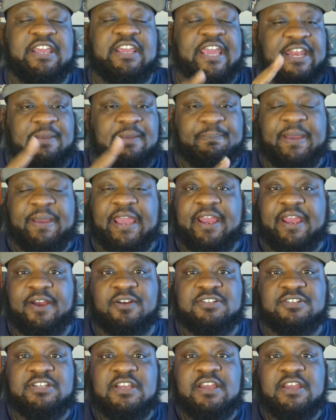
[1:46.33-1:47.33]
and the
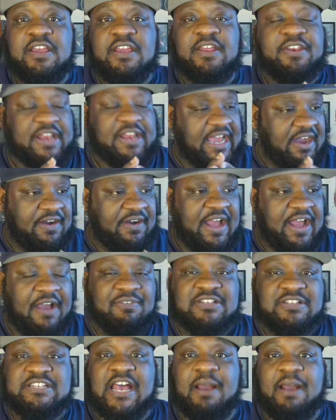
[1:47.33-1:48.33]
Bears now have a
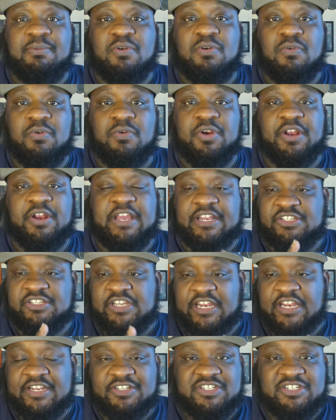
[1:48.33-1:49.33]
top corner in
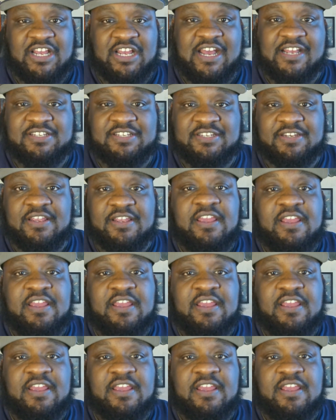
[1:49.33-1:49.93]
Jaylon Johnson.